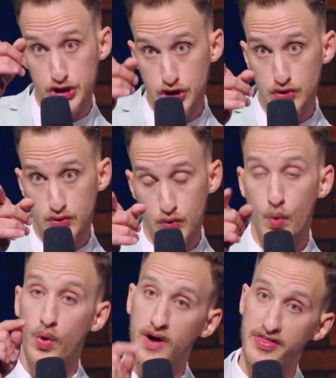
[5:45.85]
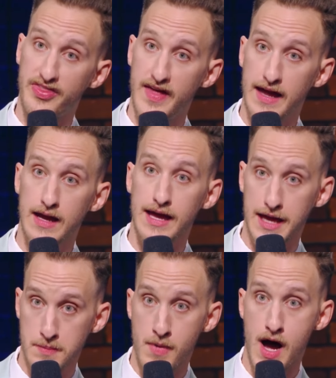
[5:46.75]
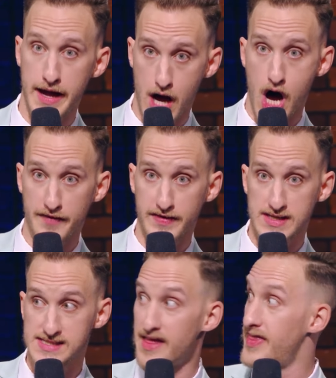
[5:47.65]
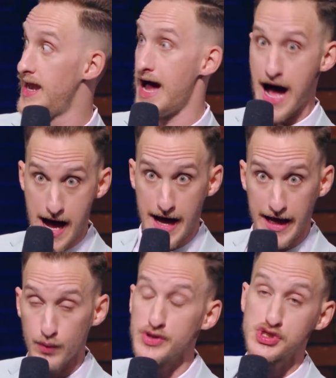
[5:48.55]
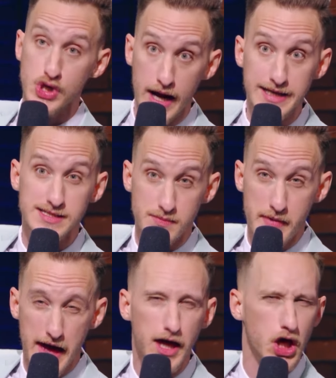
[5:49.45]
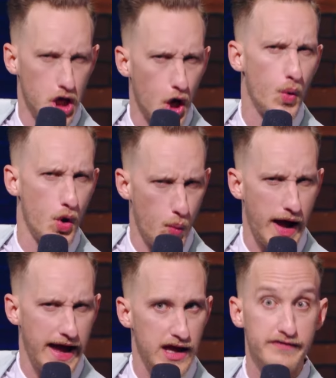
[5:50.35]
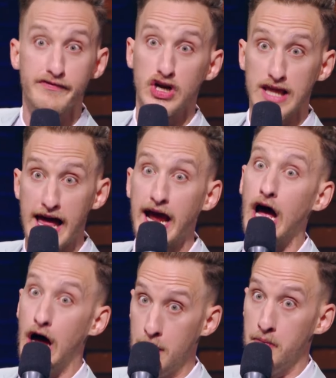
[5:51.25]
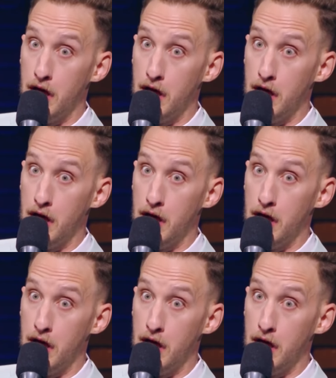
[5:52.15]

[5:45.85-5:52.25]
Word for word: you were a thing in my office that I was trying to make go away for like a